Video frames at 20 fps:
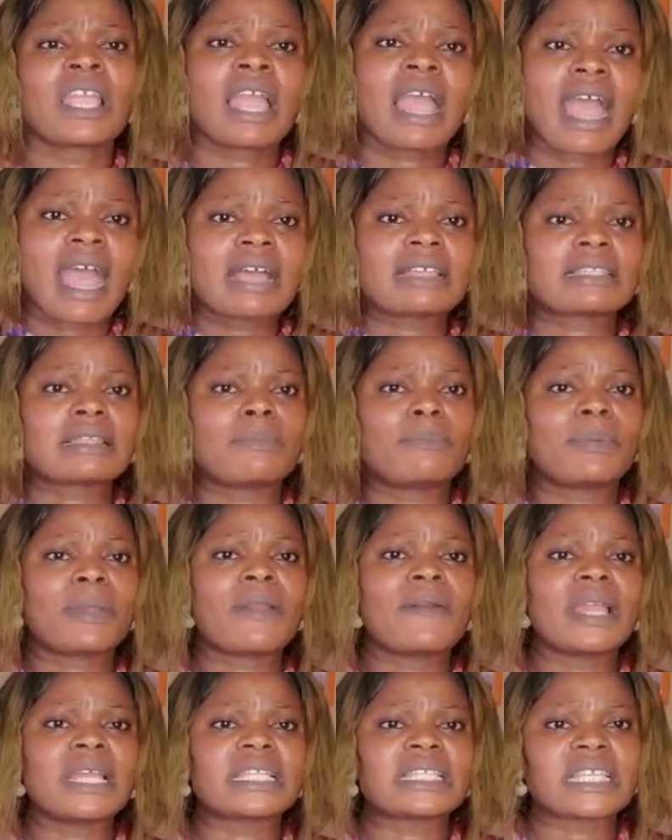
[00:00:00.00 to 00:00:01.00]
as a
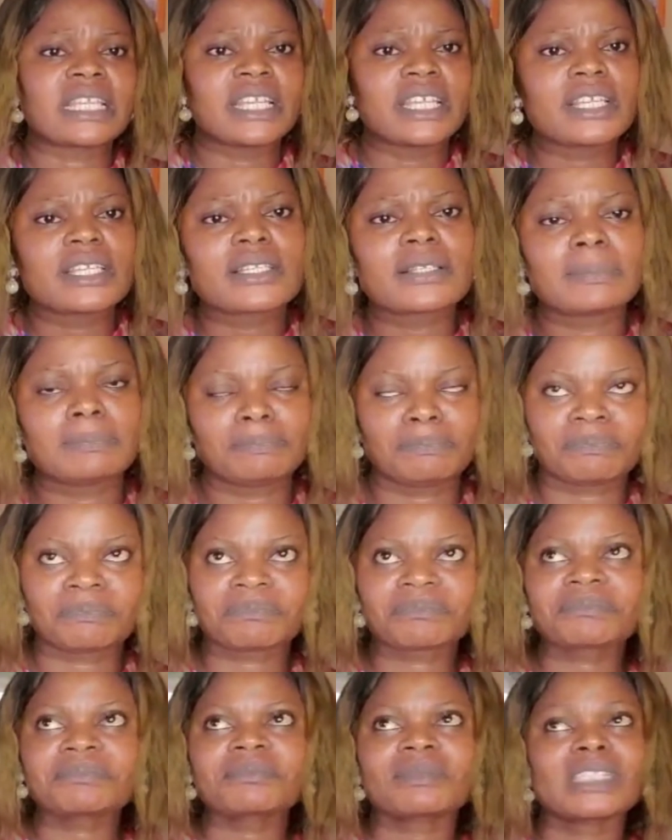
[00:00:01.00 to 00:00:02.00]
parent is
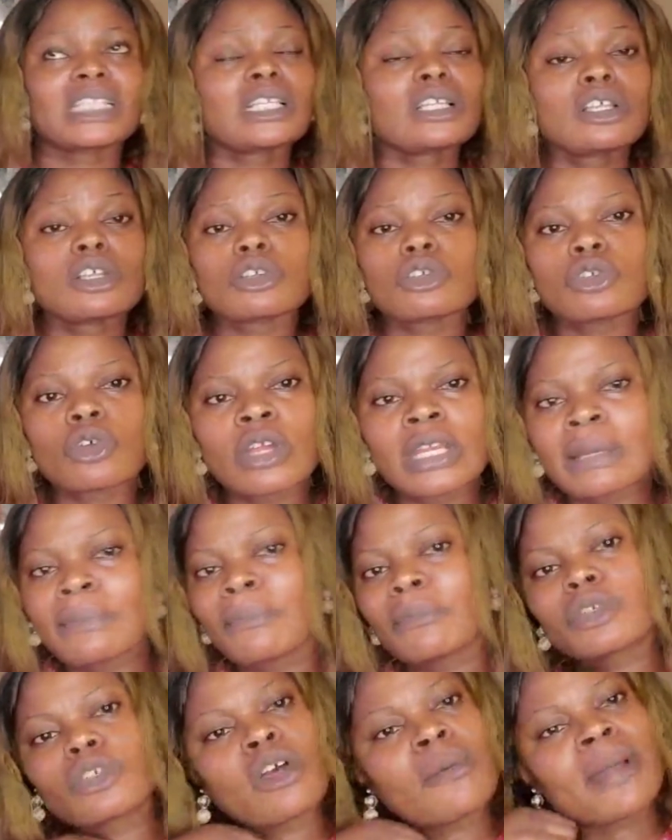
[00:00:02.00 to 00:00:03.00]

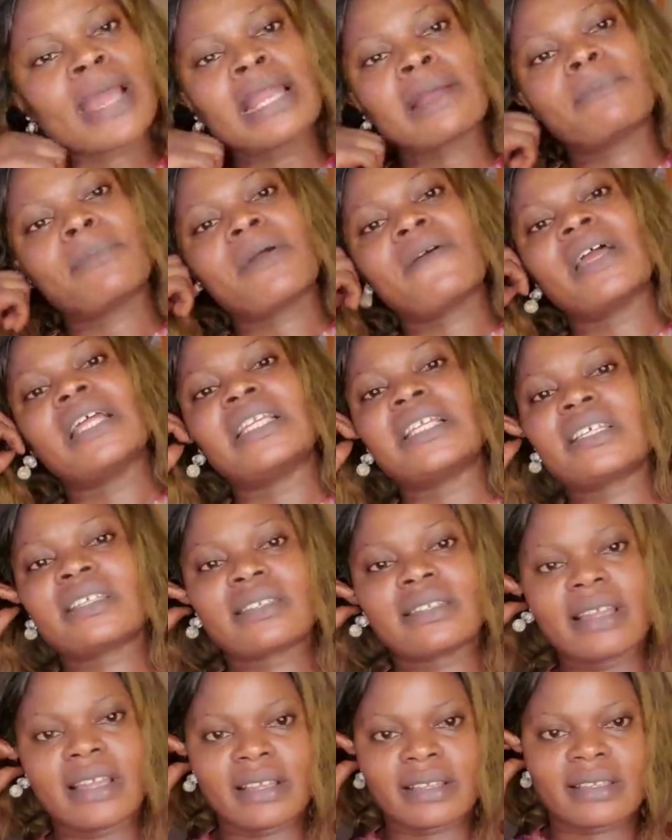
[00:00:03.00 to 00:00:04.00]
so many parents these
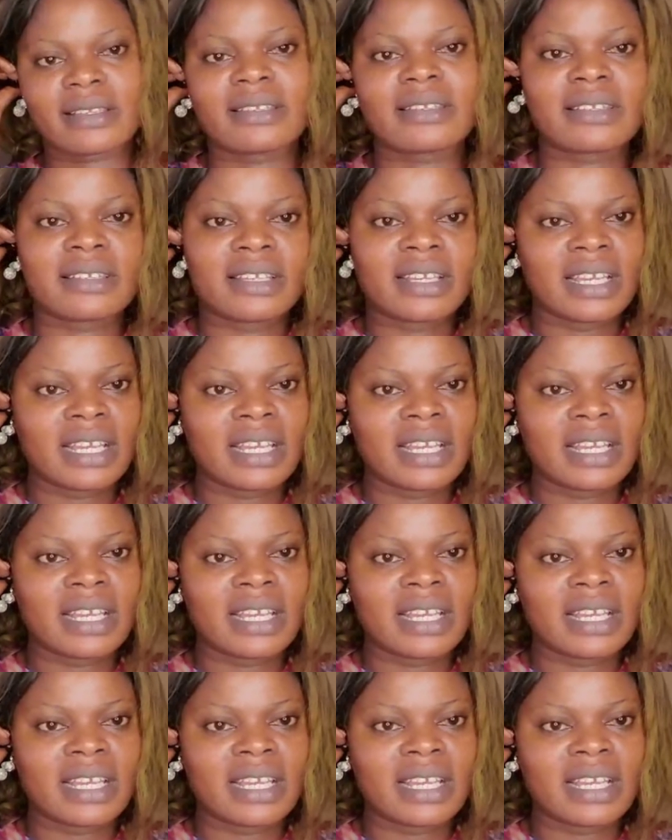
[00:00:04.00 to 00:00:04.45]
days,